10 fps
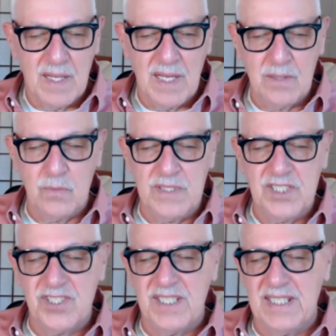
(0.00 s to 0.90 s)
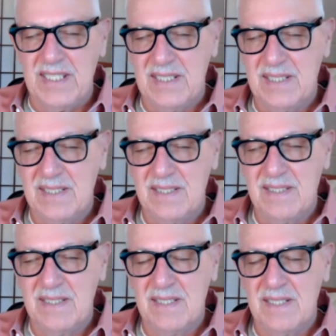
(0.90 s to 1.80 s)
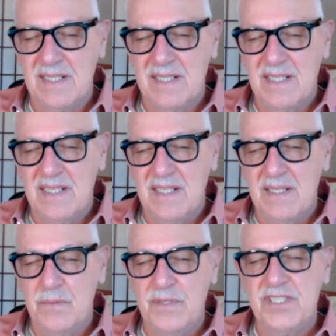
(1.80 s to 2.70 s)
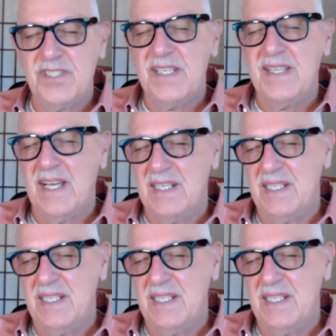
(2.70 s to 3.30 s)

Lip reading: And we see. And we see that